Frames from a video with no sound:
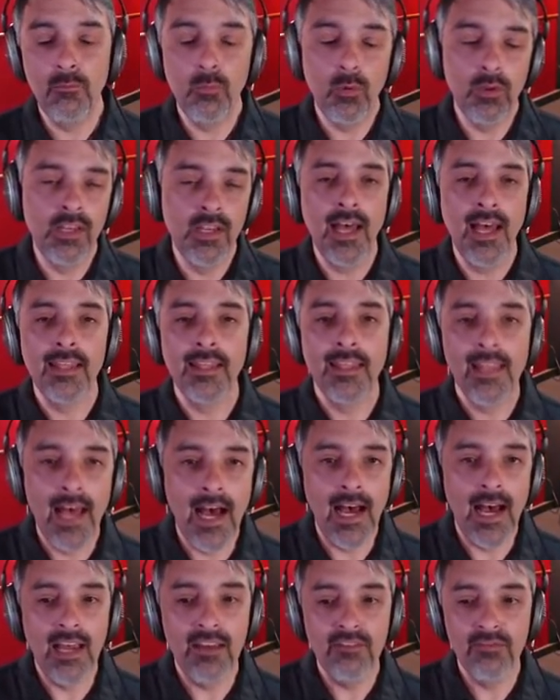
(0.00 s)
well, not
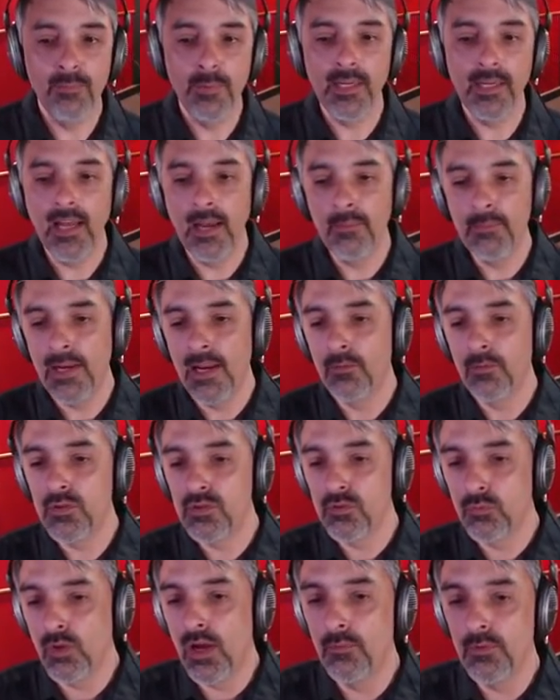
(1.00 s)
live, but I mean, I
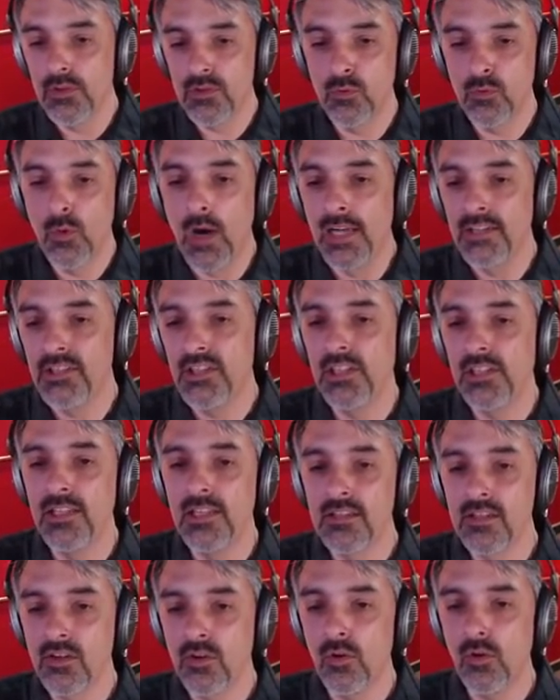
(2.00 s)
was I was watching
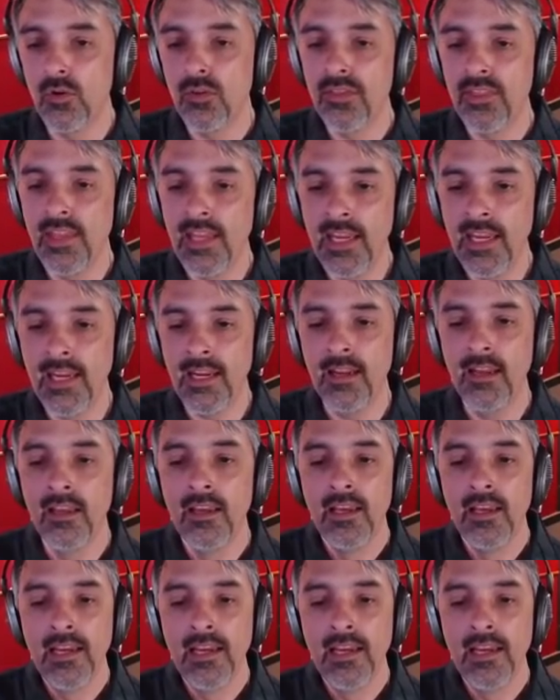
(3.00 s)
this whole thing.